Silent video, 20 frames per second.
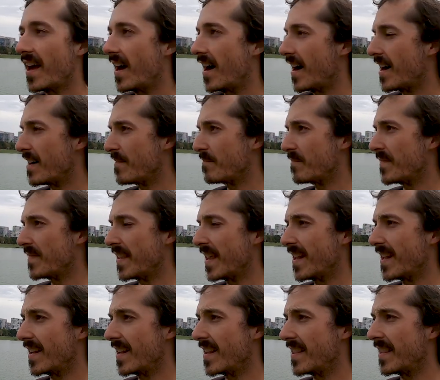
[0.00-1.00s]

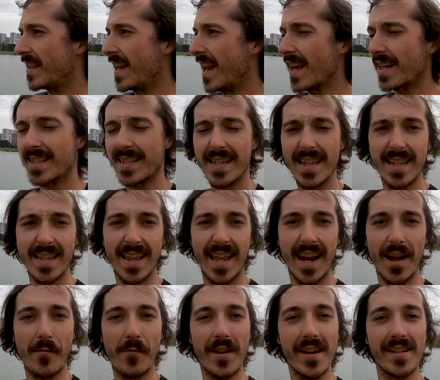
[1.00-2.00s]
Then the next thing
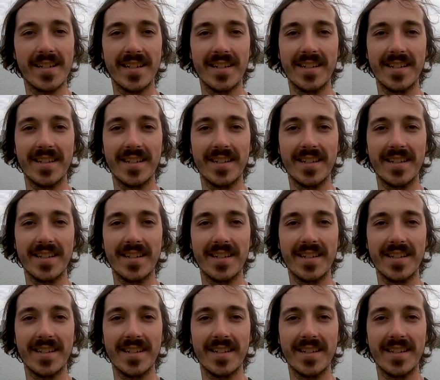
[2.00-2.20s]
that I wanted